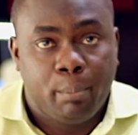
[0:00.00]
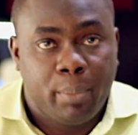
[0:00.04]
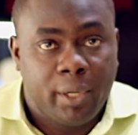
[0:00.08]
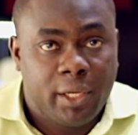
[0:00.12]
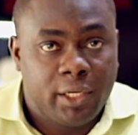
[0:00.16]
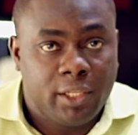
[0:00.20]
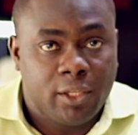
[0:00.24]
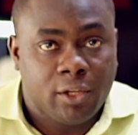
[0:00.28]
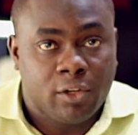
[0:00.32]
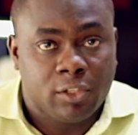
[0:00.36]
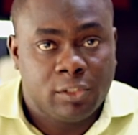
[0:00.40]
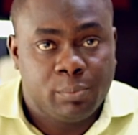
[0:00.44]
pay
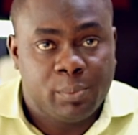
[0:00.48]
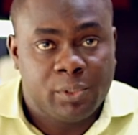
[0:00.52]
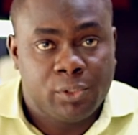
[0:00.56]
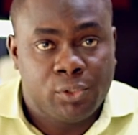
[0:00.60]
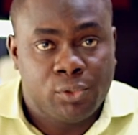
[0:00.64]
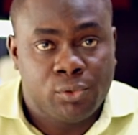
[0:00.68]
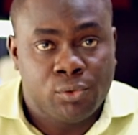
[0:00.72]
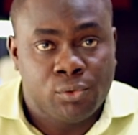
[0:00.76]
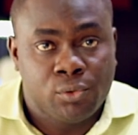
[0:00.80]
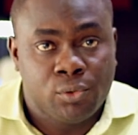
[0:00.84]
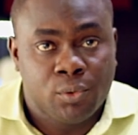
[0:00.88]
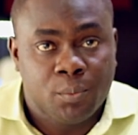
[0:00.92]
the
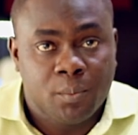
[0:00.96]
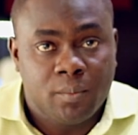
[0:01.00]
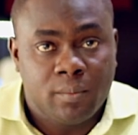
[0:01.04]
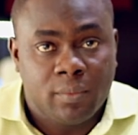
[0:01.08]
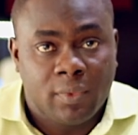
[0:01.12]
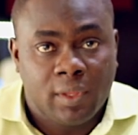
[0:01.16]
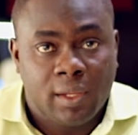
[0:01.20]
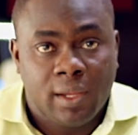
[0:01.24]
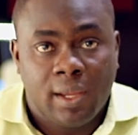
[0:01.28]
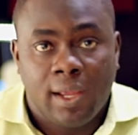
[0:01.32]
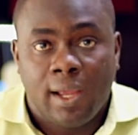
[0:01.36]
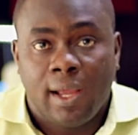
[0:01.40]
hospital,
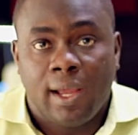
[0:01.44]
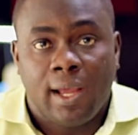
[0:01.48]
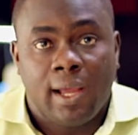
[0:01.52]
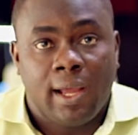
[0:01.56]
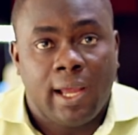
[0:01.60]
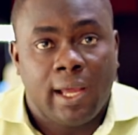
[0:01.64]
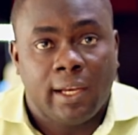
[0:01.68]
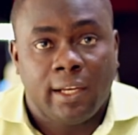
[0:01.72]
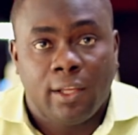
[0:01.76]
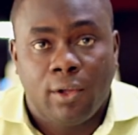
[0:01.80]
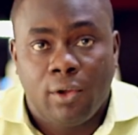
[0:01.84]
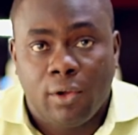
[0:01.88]

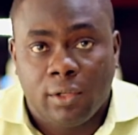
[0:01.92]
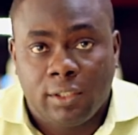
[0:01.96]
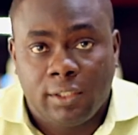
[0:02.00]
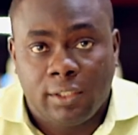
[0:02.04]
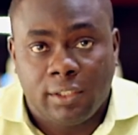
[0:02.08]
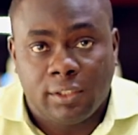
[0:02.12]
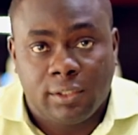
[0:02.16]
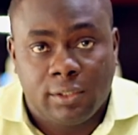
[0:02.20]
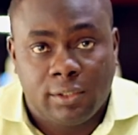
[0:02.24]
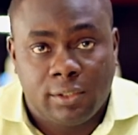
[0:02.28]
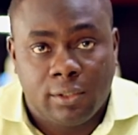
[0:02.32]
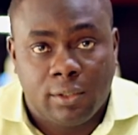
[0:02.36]
and he got
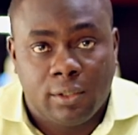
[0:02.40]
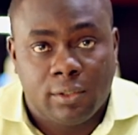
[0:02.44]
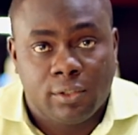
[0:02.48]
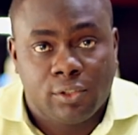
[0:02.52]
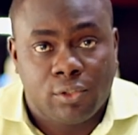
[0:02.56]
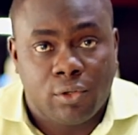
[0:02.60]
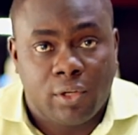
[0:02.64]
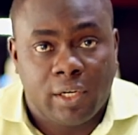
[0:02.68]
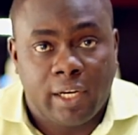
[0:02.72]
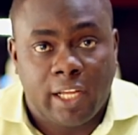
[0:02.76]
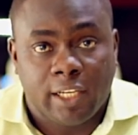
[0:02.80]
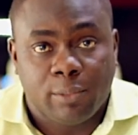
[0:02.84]
his
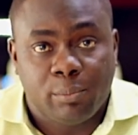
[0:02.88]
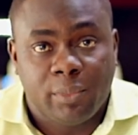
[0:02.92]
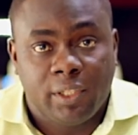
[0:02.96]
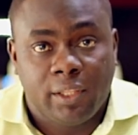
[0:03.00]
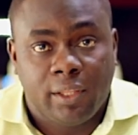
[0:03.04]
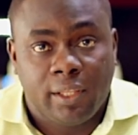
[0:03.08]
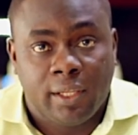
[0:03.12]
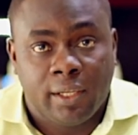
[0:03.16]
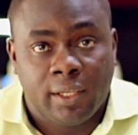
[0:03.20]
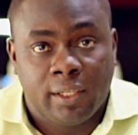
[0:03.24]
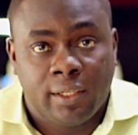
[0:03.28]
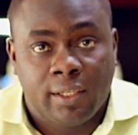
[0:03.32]
son
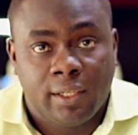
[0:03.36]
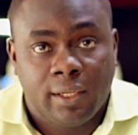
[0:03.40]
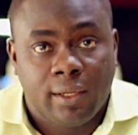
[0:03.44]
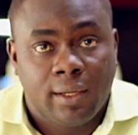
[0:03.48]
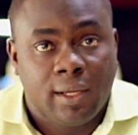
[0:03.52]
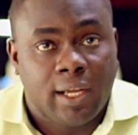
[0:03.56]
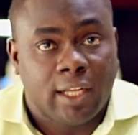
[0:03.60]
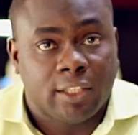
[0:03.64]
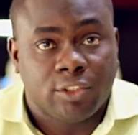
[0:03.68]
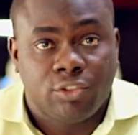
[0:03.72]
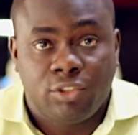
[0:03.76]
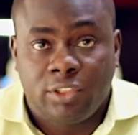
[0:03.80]
admitted
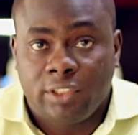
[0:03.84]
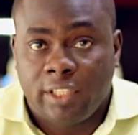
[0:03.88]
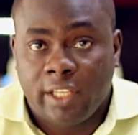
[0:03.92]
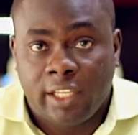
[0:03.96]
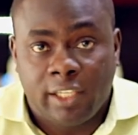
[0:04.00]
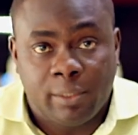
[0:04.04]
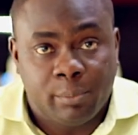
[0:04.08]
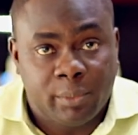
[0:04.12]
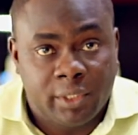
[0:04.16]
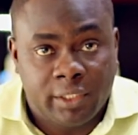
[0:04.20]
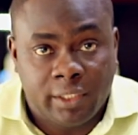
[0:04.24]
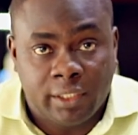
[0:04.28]
and treated
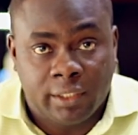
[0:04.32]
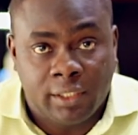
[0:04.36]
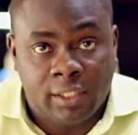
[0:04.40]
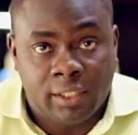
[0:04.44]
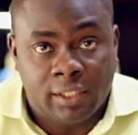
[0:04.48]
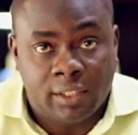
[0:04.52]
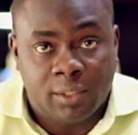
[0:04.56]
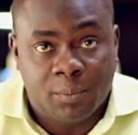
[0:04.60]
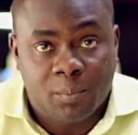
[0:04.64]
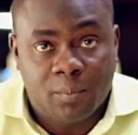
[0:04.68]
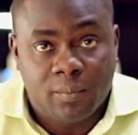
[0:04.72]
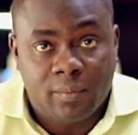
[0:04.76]

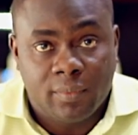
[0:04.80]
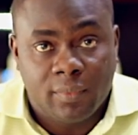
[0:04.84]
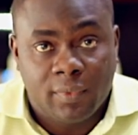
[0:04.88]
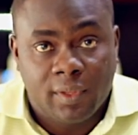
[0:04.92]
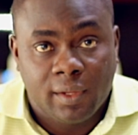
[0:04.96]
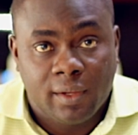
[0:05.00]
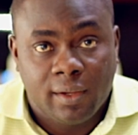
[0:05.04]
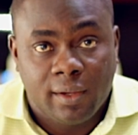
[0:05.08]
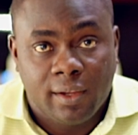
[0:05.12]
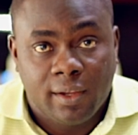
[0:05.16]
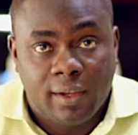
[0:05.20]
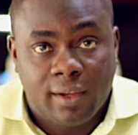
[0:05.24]
immediately.
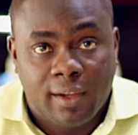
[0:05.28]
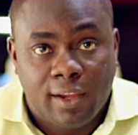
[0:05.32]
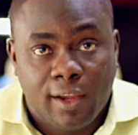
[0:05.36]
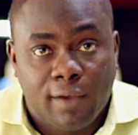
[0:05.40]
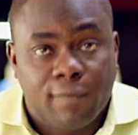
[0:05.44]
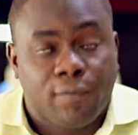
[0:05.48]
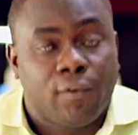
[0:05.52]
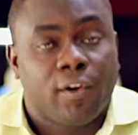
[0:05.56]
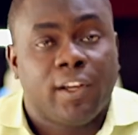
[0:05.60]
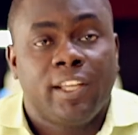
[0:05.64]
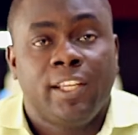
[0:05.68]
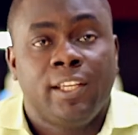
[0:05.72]

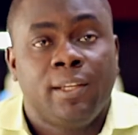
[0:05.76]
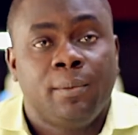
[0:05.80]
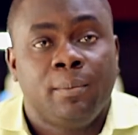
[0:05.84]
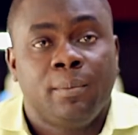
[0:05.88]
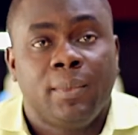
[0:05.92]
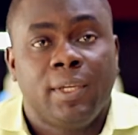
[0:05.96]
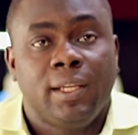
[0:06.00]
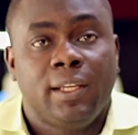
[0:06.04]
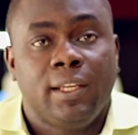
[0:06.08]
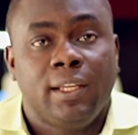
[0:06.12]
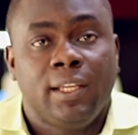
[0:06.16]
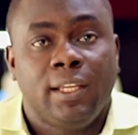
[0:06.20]
For
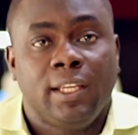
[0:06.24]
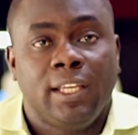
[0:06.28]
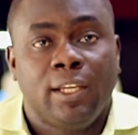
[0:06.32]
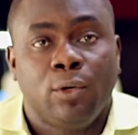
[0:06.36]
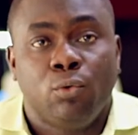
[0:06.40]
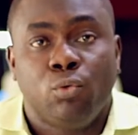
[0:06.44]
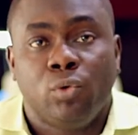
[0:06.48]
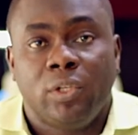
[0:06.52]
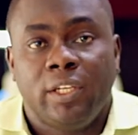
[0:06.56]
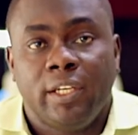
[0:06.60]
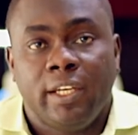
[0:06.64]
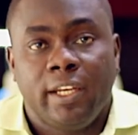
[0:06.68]
him, he
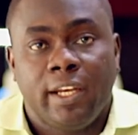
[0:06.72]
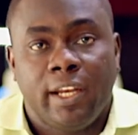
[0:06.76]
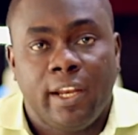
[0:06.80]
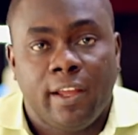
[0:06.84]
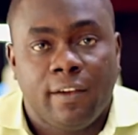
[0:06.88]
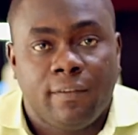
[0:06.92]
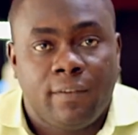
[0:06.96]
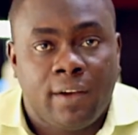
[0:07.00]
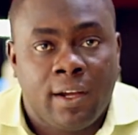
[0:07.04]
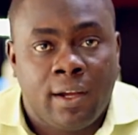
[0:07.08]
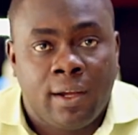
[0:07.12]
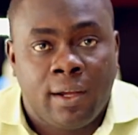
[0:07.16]
would
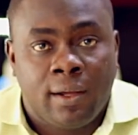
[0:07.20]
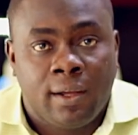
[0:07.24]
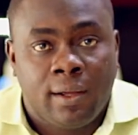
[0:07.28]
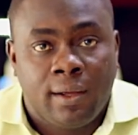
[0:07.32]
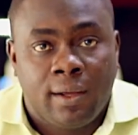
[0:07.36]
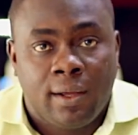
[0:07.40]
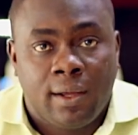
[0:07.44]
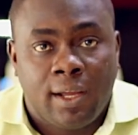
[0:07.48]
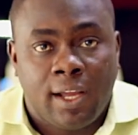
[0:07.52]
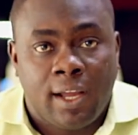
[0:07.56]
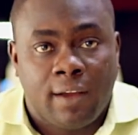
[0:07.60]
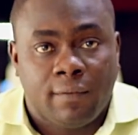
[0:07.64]
never
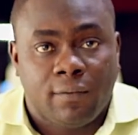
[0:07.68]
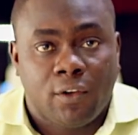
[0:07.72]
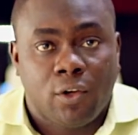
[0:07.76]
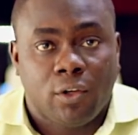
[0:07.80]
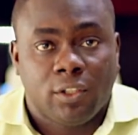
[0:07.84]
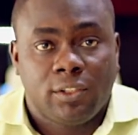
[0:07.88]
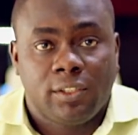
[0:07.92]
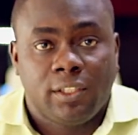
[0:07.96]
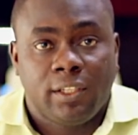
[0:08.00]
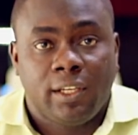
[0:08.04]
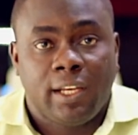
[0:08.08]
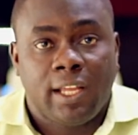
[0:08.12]
have
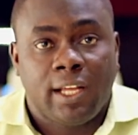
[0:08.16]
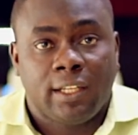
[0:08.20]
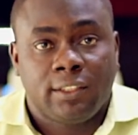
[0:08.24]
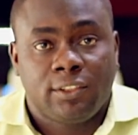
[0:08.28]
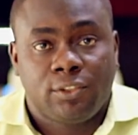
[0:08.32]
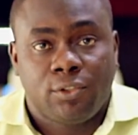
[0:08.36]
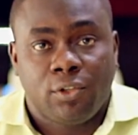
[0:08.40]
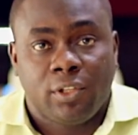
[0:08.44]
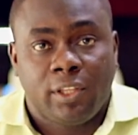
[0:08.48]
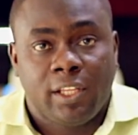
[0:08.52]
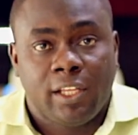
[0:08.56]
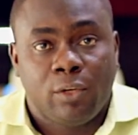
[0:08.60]
gotten that
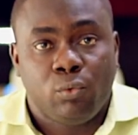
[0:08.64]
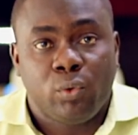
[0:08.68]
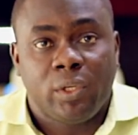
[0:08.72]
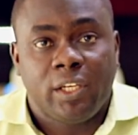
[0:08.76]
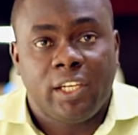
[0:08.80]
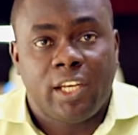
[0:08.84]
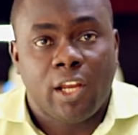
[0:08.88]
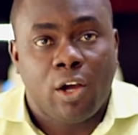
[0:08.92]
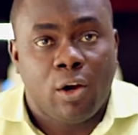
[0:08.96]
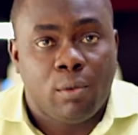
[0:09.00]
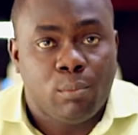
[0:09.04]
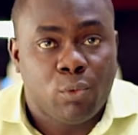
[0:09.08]
sorted
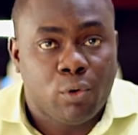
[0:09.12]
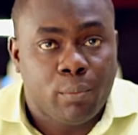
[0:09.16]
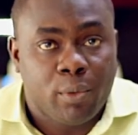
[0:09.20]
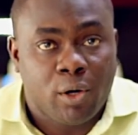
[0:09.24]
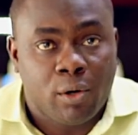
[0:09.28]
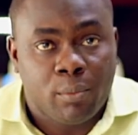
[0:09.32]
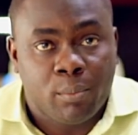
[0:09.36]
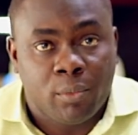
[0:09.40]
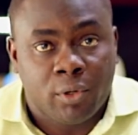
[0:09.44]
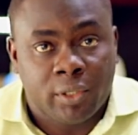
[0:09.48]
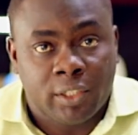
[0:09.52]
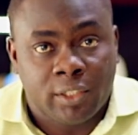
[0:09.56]
without
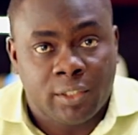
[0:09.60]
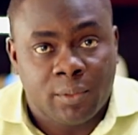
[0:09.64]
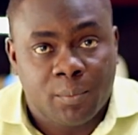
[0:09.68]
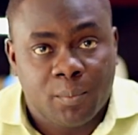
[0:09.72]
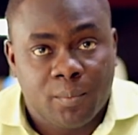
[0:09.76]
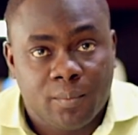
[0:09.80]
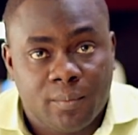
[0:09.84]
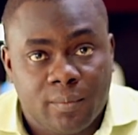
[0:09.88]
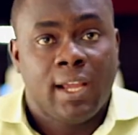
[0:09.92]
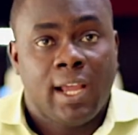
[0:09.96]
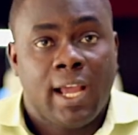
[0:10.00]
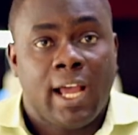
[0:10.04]
mobile money.
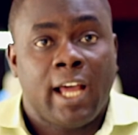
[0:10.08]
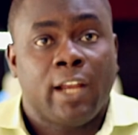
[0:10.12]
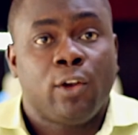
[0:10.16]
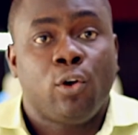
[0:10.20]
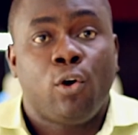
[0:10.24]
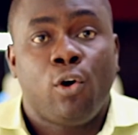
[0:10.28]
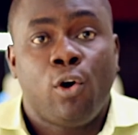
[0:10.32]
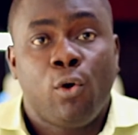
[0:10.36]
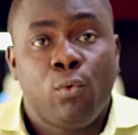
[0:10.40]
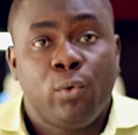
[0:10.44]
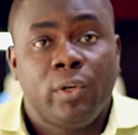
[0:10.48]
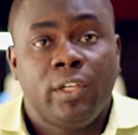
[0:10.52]
And
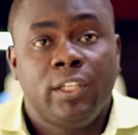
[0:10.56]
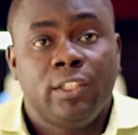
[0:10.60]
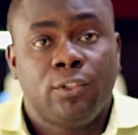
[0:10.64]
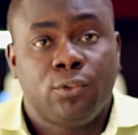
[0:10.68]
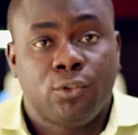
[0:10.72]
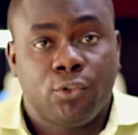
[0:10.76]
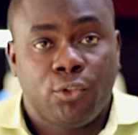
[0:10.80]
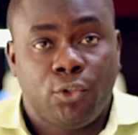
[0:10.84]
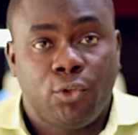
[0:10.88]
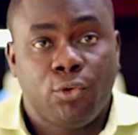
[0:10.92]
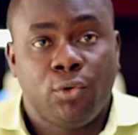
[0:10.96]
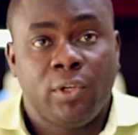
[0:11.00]
all we need
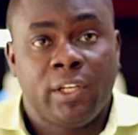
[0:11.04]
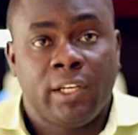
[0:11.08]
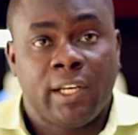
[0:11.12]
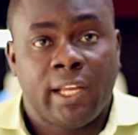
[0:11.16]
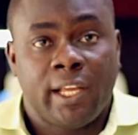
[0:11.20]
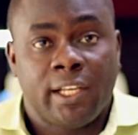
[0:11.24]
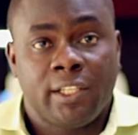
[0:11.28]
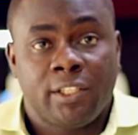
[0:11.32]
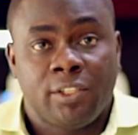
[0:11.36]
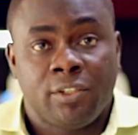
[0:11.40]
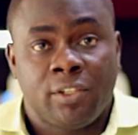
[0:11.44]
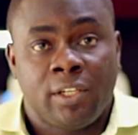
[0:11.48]
to do in
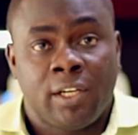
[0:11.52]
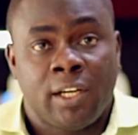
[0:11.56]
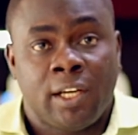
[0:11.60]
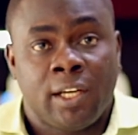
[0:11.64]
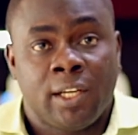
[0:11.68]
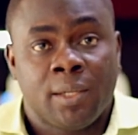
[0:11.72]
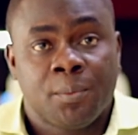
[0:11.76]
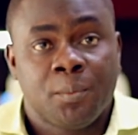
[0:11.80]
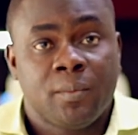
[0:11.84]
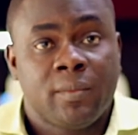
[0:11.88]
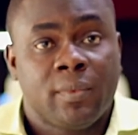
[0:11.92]
Nigeria